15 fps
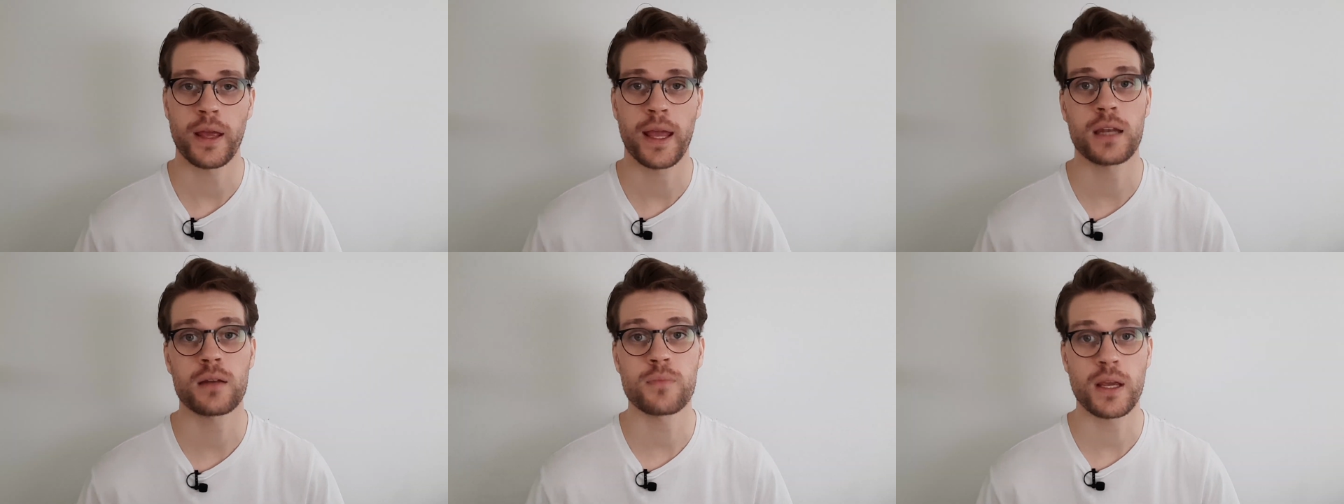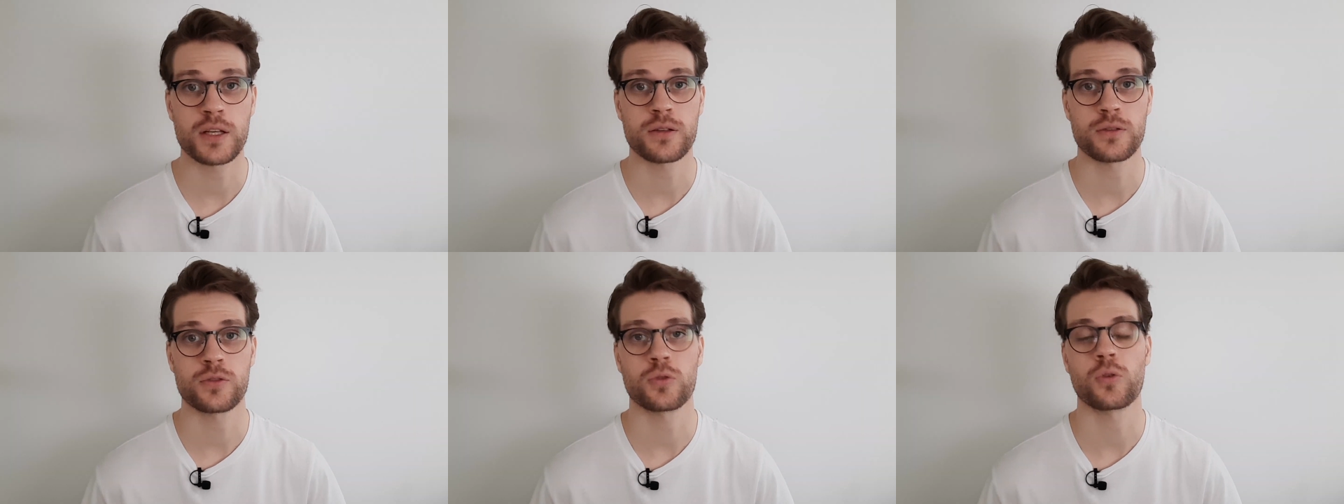
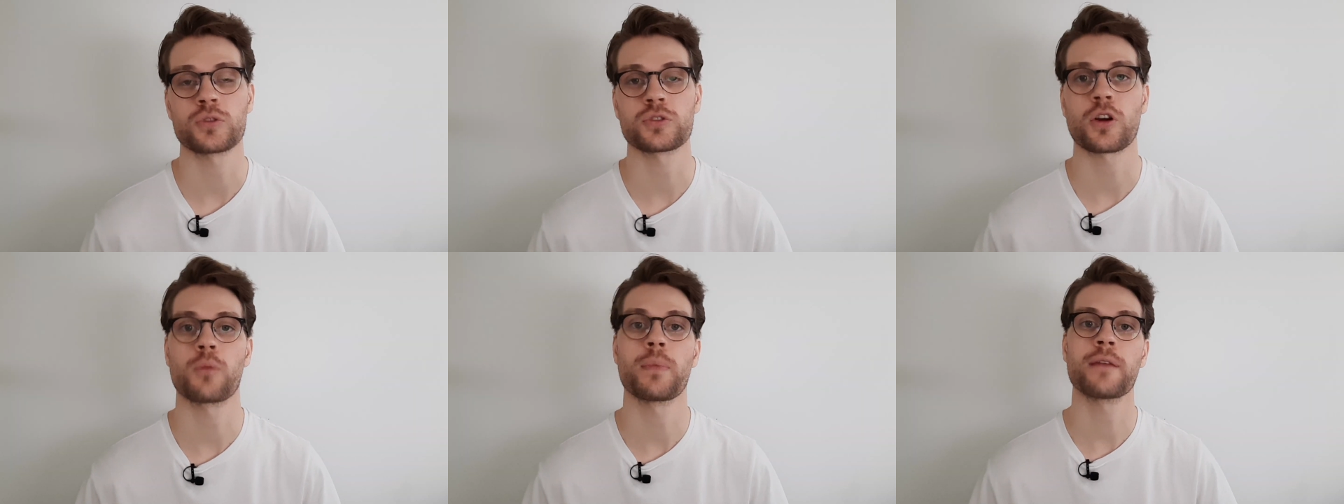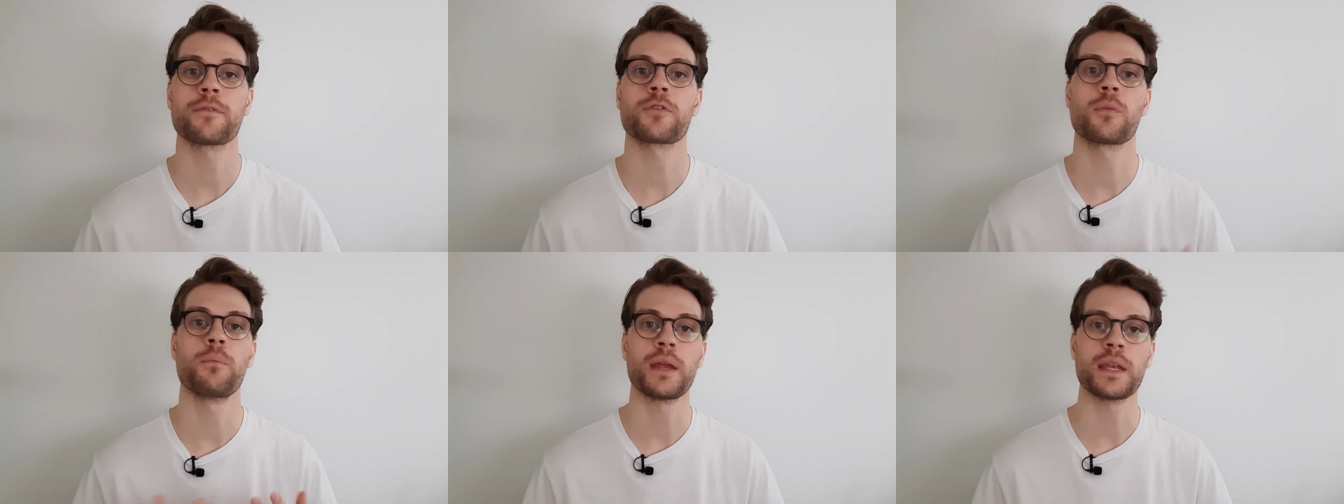Animation tools are made
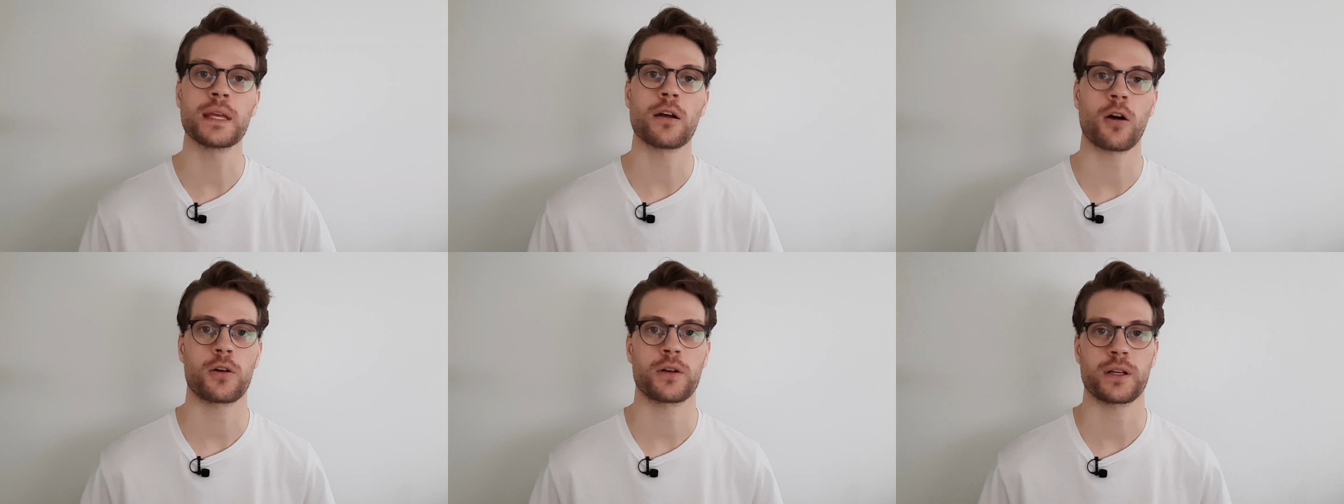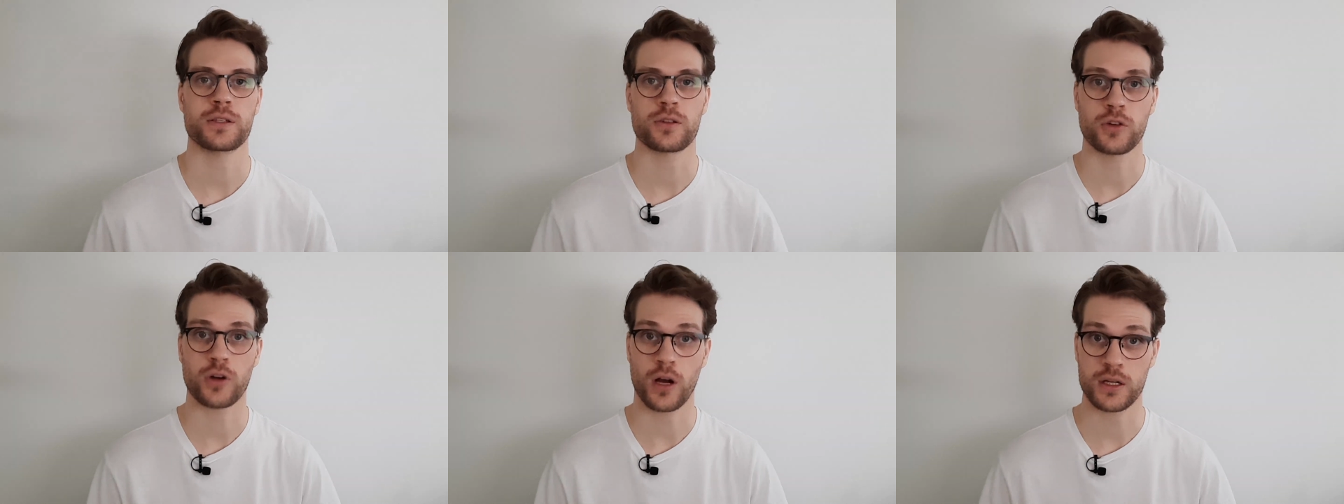for many artists
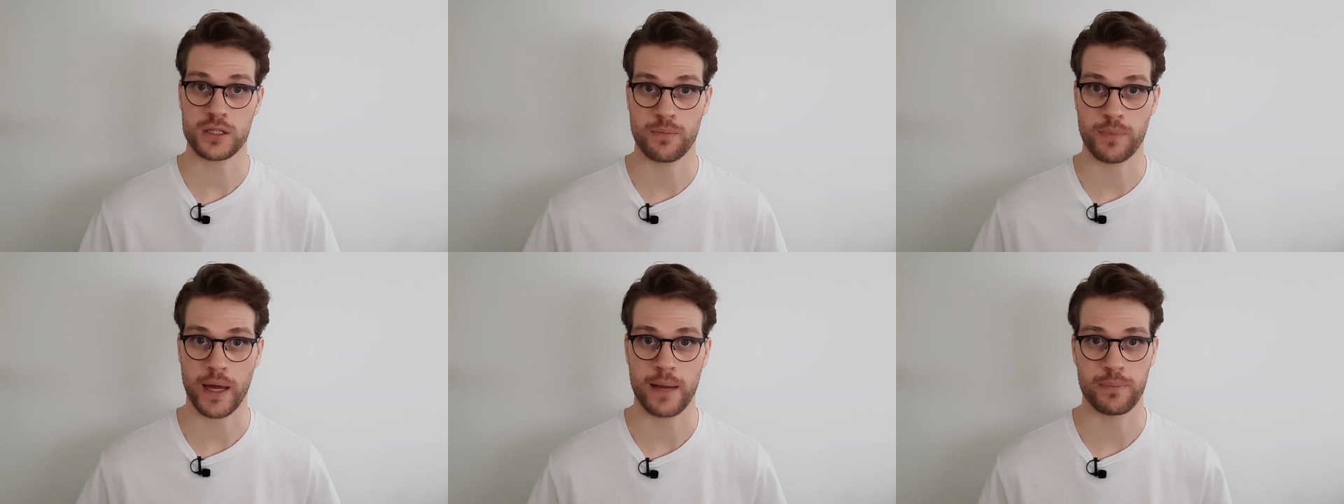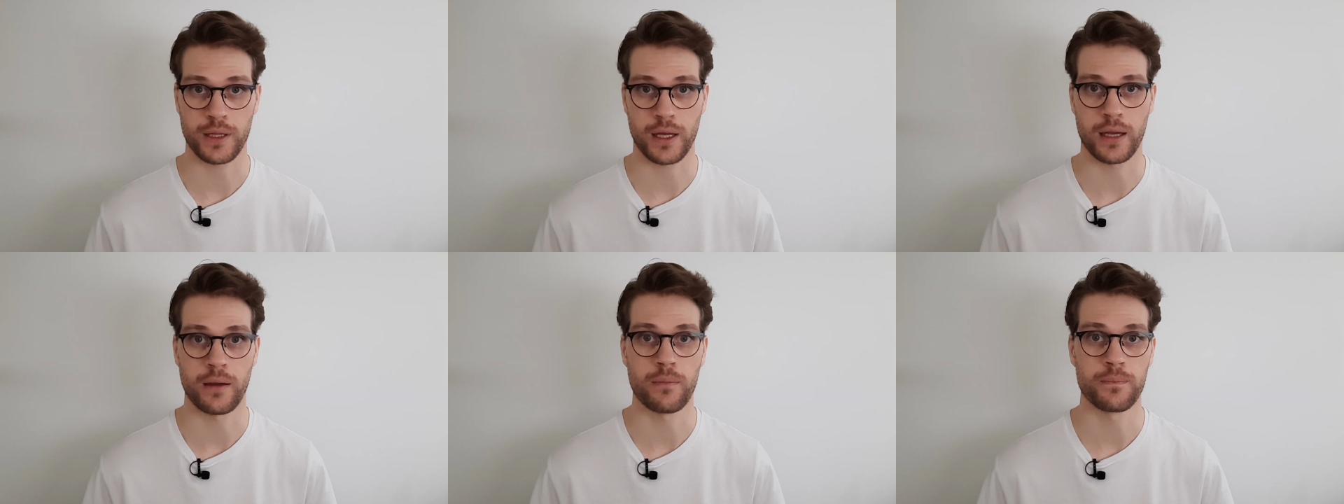across the
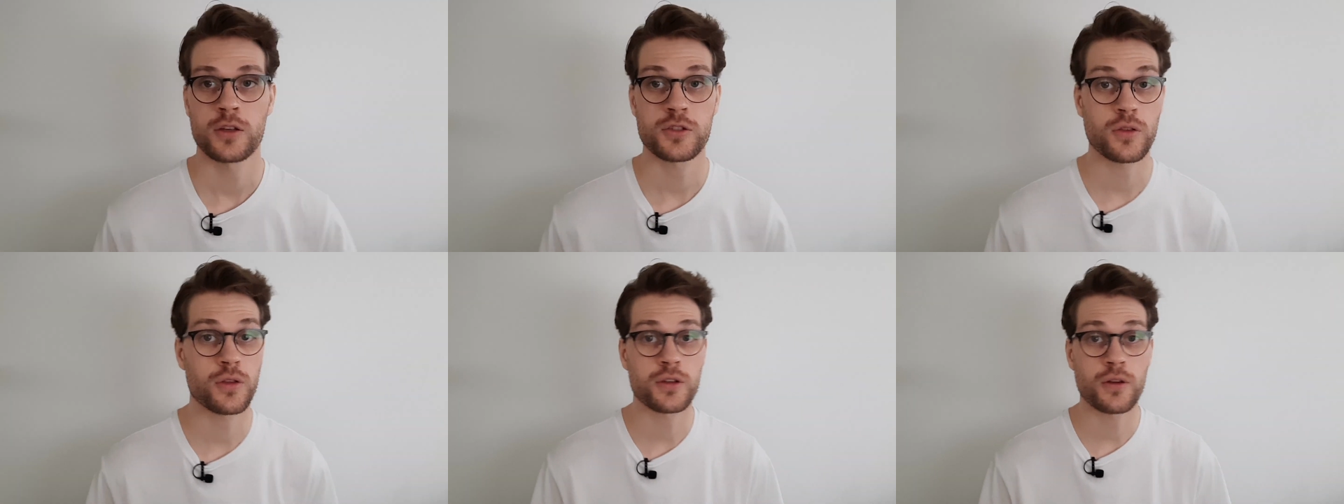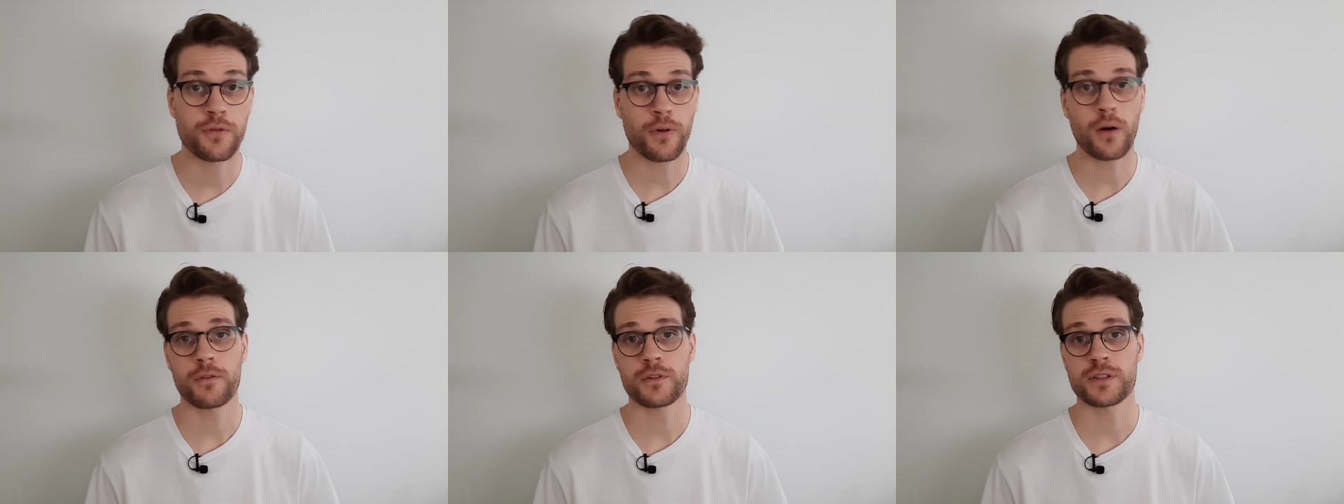pipeline. So the
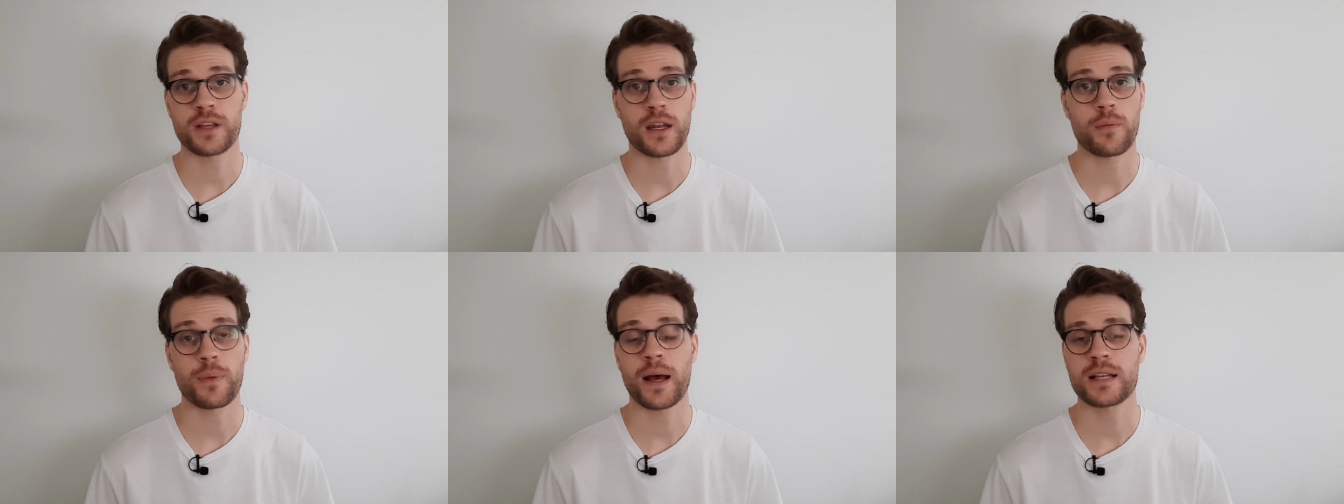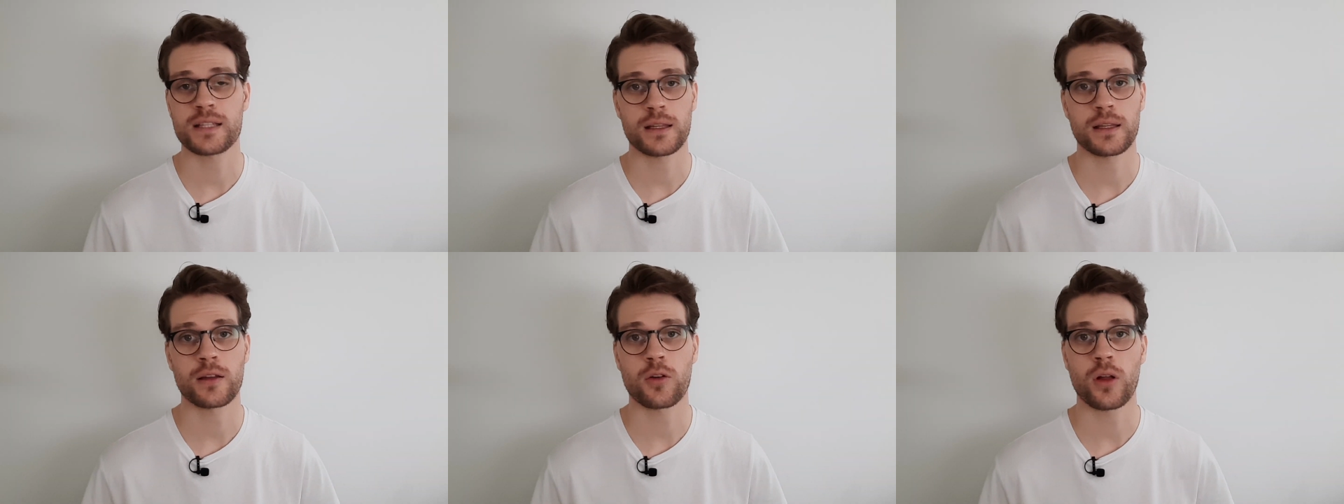default setup has a
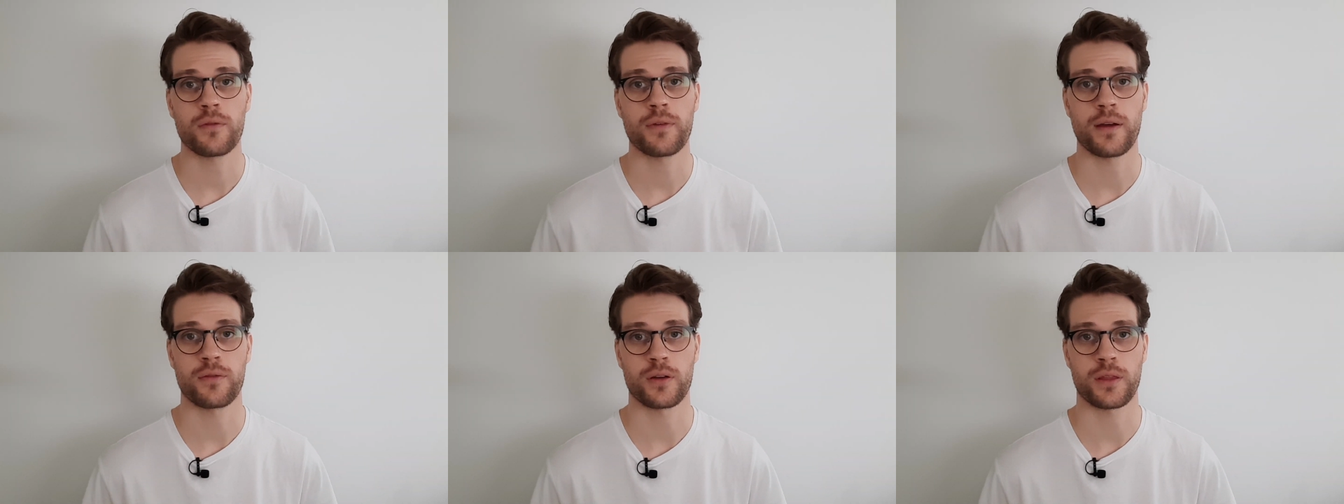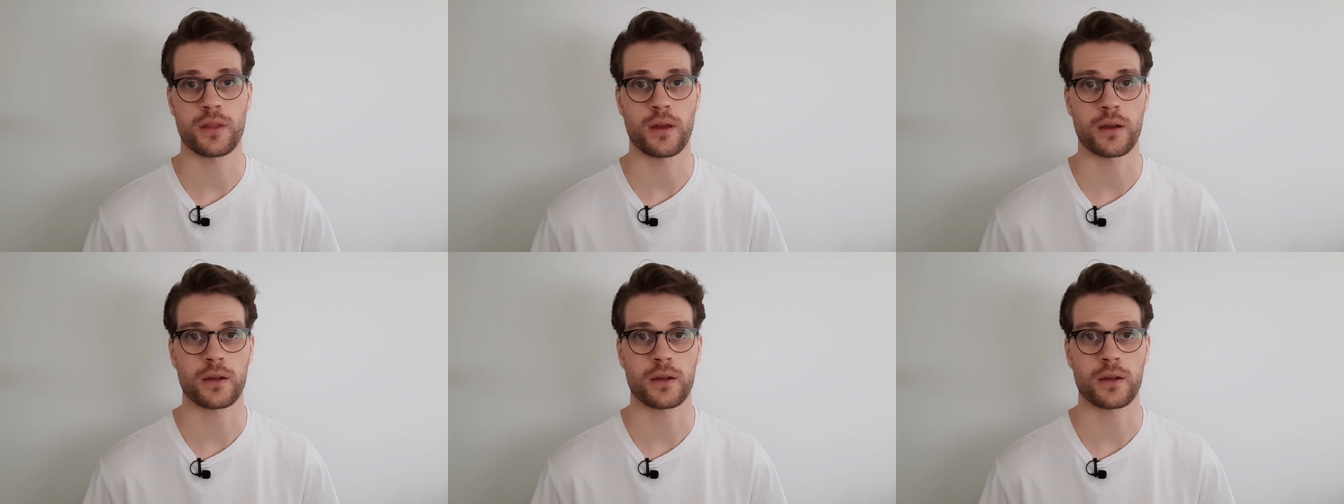little of everything.